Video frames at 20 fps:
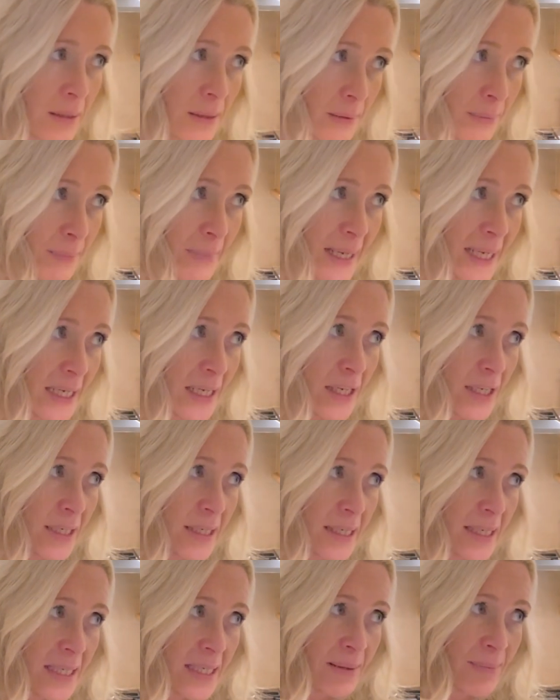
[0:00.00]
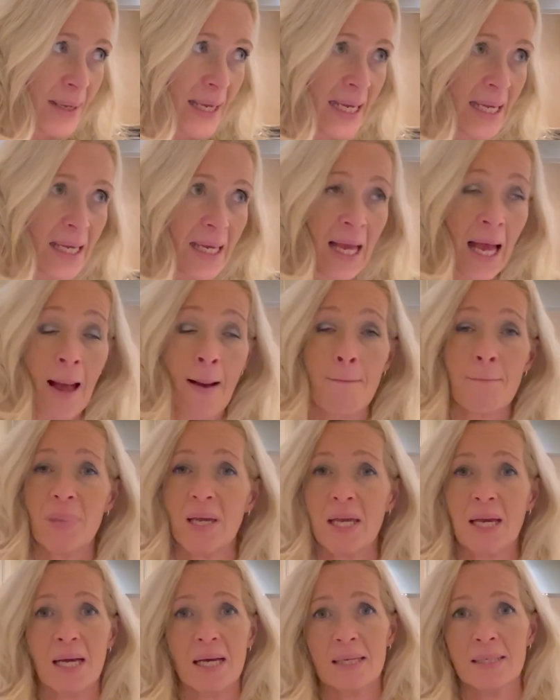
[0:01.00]
My goodness me,
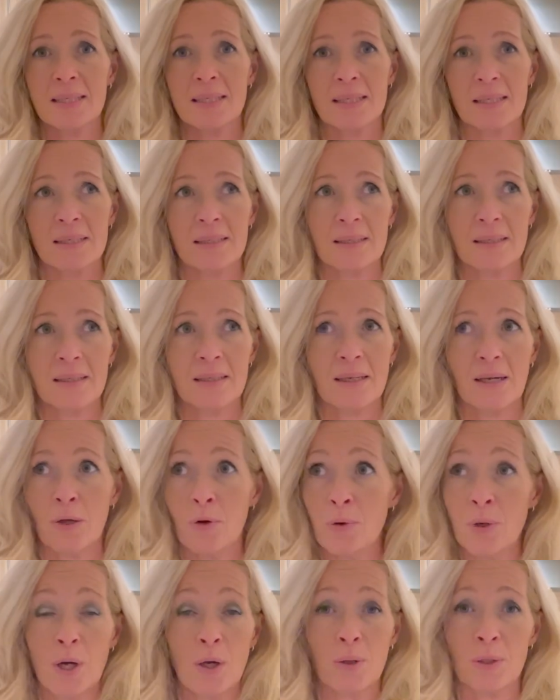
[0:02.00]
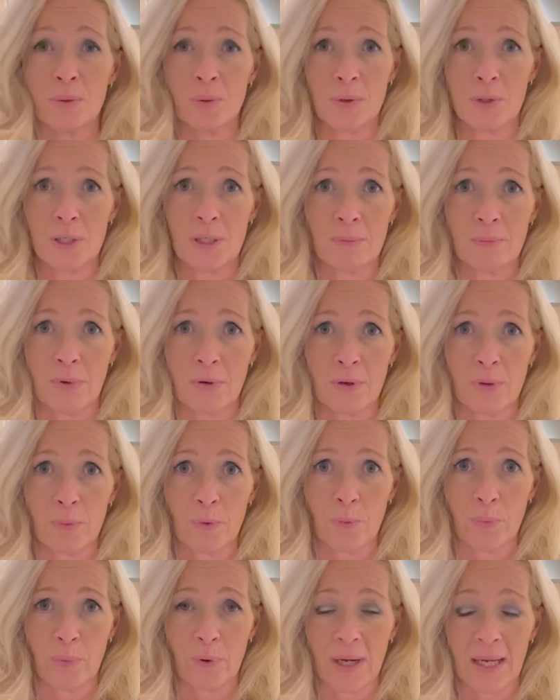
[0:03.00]
because who knows what tomorrow
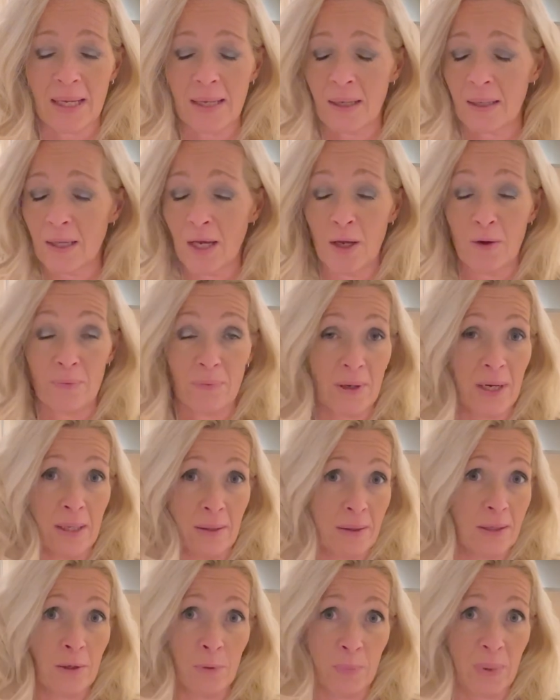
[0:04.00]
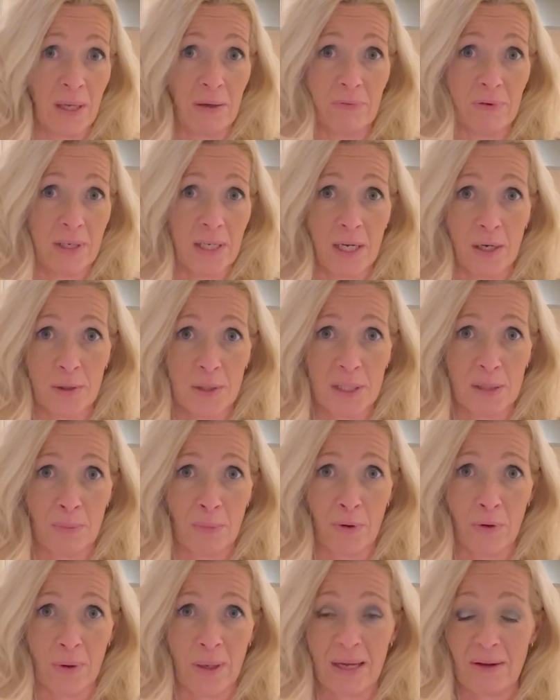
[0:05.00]
will bring. Hopefully there'll be a video
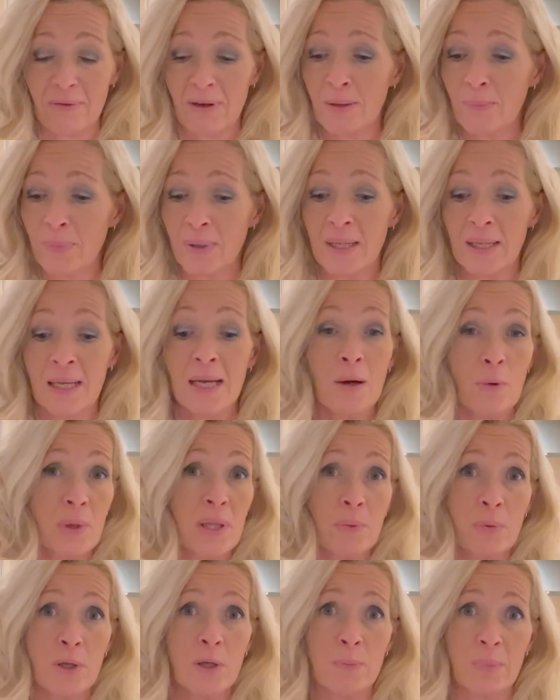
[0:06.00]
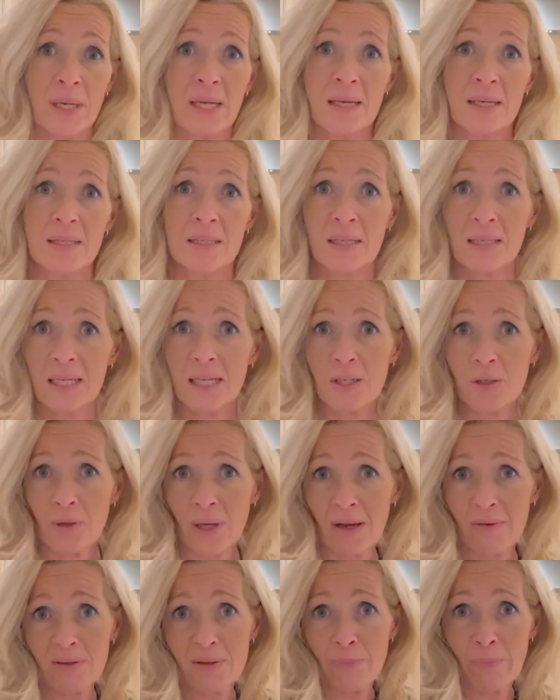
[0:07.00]
tomorrow evening, but well, there will be, because at least you'll
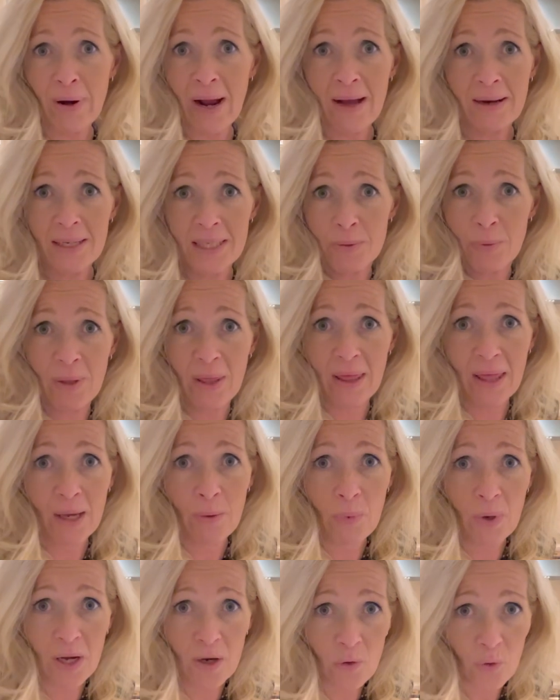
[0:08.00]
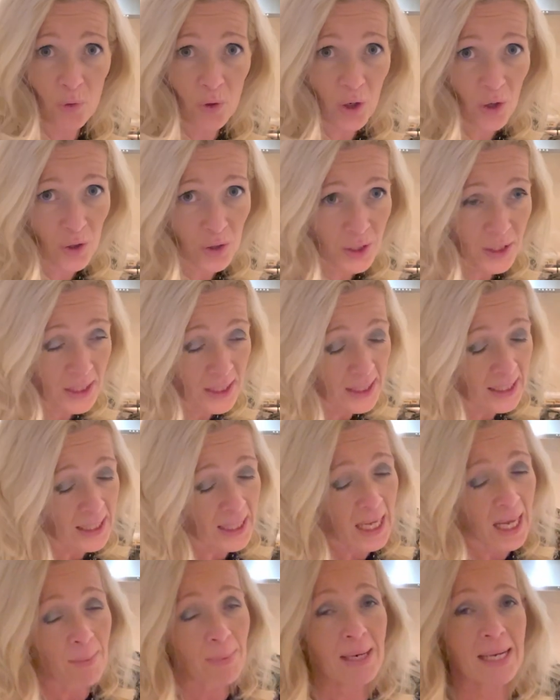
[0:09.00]
have some brownies whether they work or not.
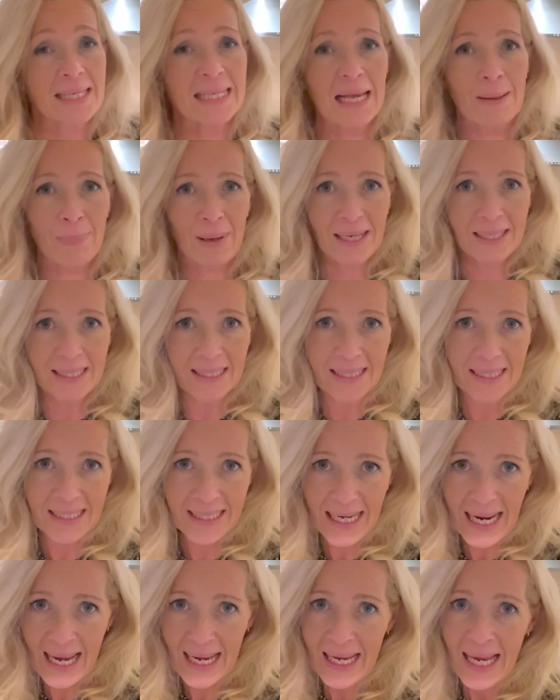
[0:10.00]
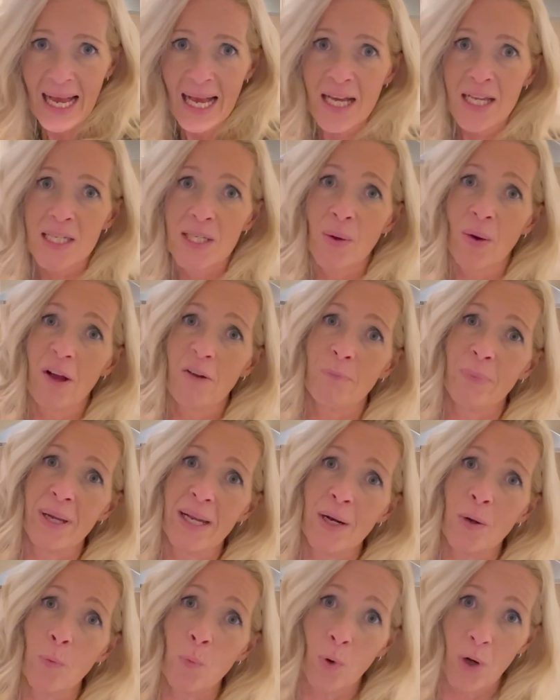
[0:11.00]
But let's get back to today. So I've
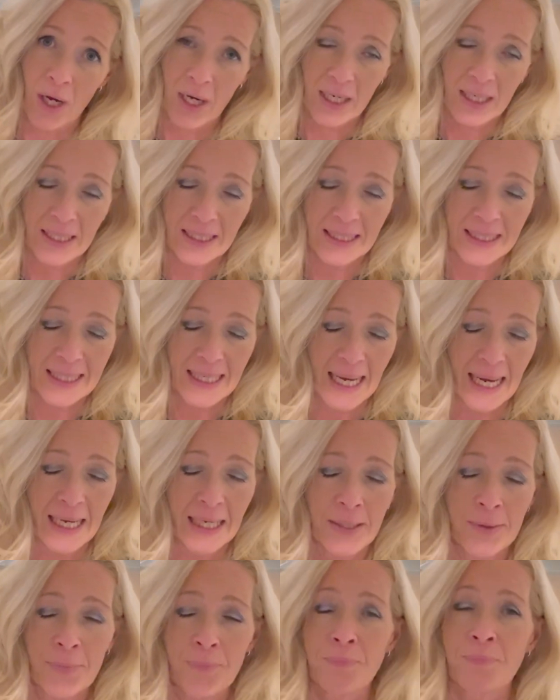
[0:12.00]
been at work today.